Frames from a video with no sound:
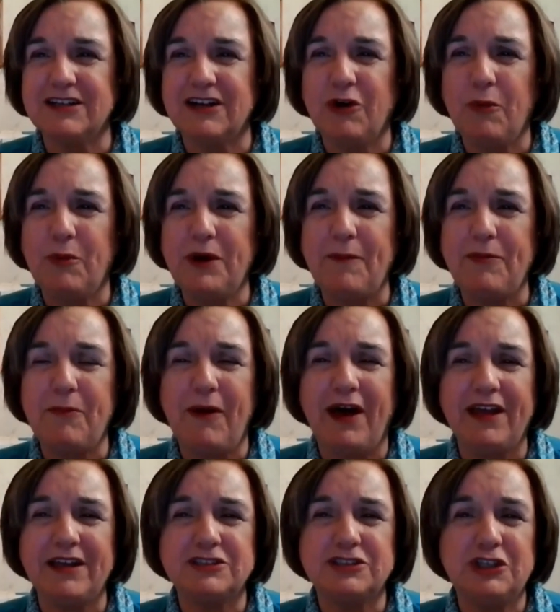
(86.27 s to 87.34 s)
open up the
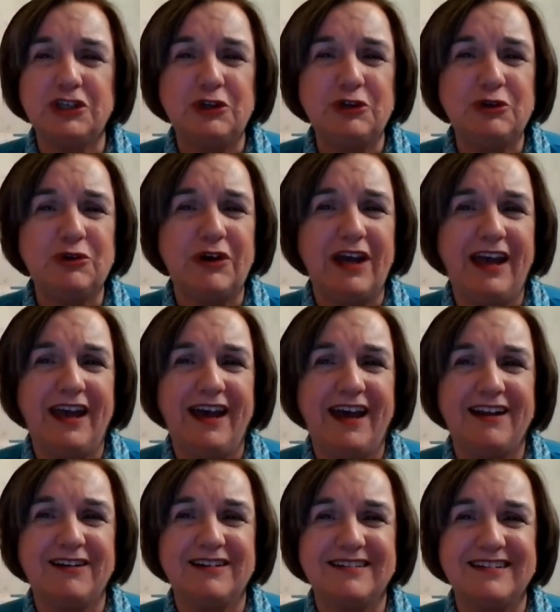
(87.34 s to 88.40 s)
mic to you
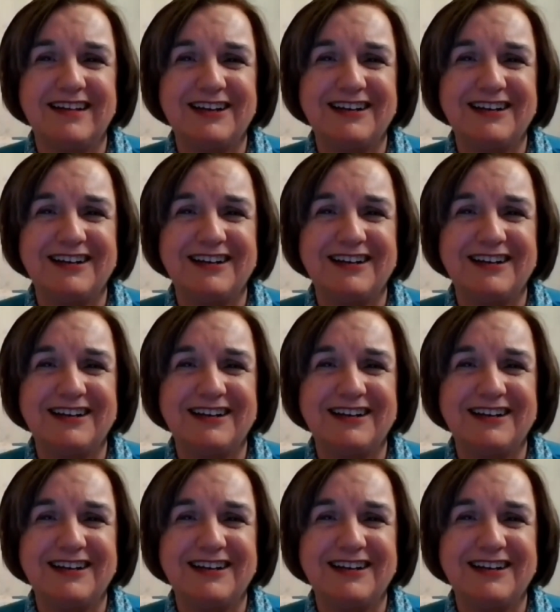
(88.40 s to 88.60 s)
and